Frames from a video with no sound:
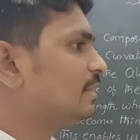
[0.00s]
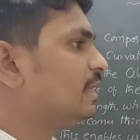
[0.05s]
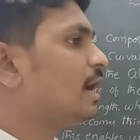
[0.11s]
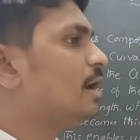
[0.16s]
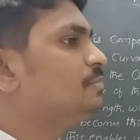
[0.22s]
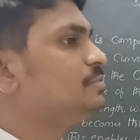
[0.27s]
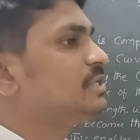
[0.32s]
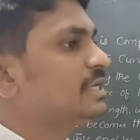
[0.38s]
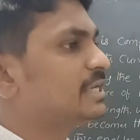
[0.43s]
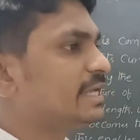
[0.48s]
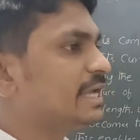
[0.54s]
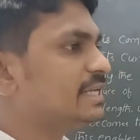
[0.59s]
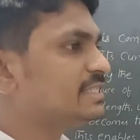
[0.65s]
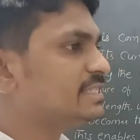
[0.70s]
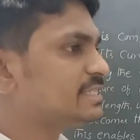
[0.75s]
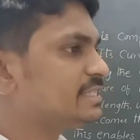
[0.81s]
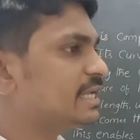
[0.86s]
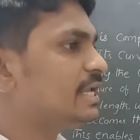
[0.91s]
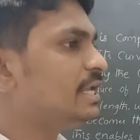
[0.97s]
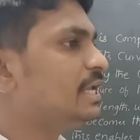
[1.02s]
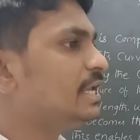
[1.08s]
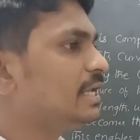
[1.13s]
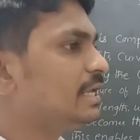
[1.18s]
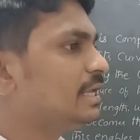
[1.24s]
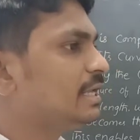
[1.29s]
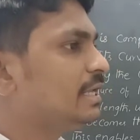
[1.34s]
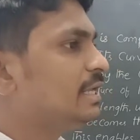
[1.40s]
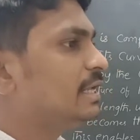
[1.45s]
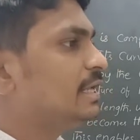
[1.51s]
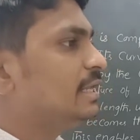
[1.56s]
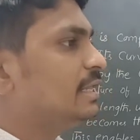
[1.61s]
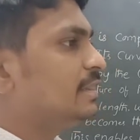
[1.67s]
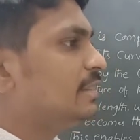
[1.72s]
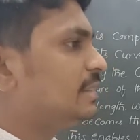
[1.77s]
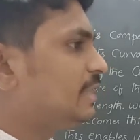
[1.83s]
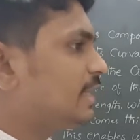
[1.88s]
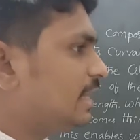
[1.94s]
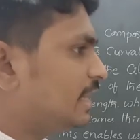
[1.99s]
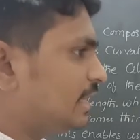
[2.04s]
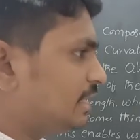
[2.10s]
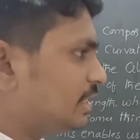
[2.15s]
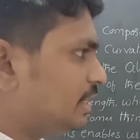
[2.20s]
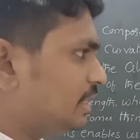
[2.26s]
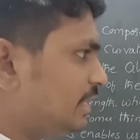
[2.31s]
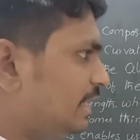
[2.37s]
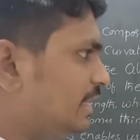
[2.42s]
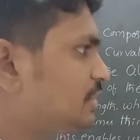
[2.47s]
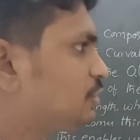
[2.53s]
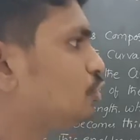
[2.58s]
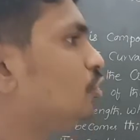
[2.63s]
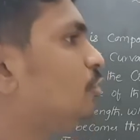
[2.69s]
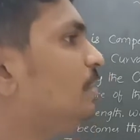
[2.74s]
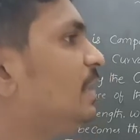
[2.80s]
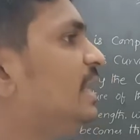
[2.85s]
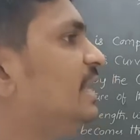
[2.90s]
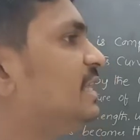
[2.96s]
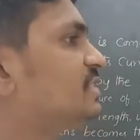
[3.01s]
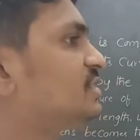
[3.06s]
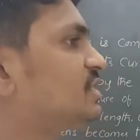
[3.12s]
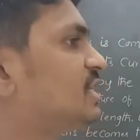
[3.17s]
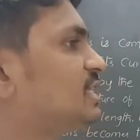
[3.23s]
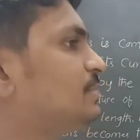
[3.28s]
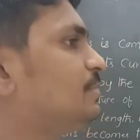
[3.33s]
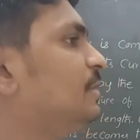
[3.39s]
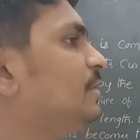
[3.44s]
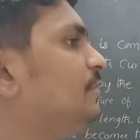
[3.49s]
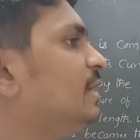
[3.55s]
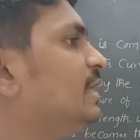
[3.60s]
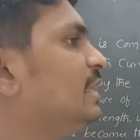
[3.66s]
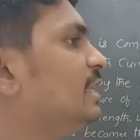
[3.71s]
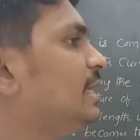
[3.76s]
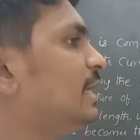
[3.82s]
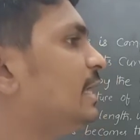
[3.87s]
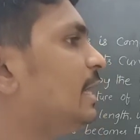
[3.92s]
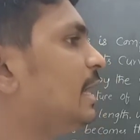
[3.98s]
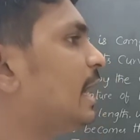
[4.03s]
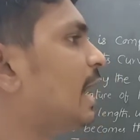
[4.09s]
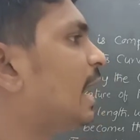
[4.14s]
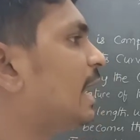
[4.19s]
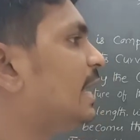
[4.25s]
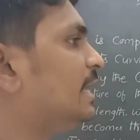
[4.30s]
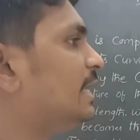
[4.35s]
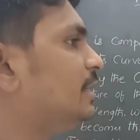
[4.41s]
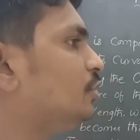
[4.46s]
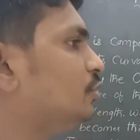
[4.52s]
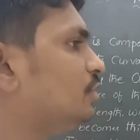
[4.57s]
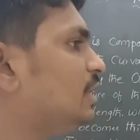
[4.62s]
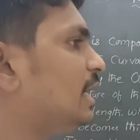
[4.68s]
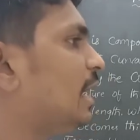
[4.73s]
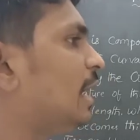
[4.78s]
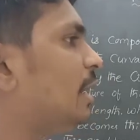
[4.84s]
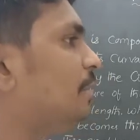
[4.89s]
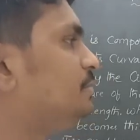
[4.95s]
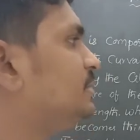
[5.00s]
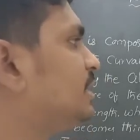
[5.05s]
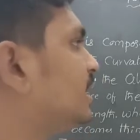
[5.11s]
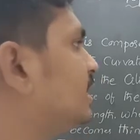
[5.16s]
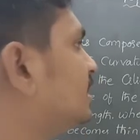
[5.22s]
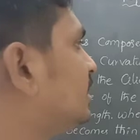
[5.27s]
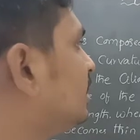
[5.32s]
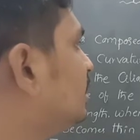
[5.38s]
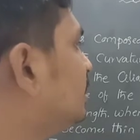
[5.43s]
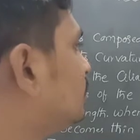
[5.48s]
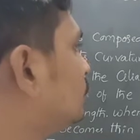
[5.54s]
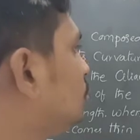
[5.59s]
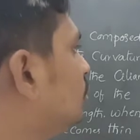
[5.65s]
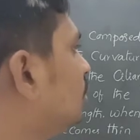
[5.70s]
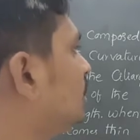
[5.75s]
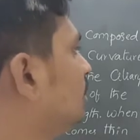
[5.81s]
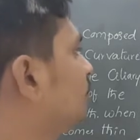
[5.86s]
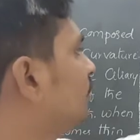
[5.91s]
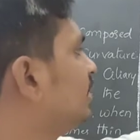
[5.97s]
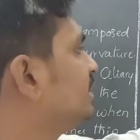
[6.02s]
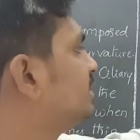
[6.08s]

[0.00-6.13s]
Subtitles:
The object can see it should be distance between the eye to the object 25